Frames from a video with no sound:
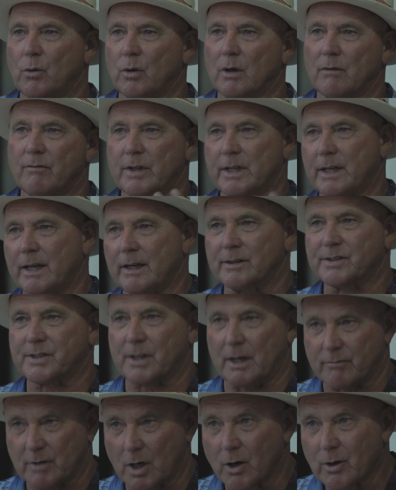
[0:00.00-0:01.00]
all of the years
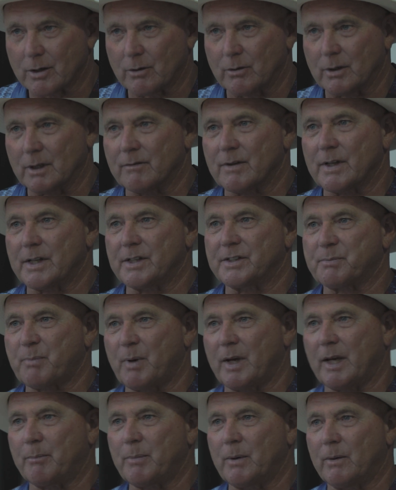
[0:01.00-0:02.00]
that I've known all of these
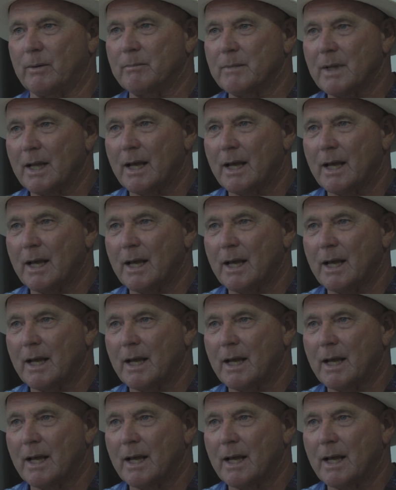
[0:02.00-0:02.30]
people.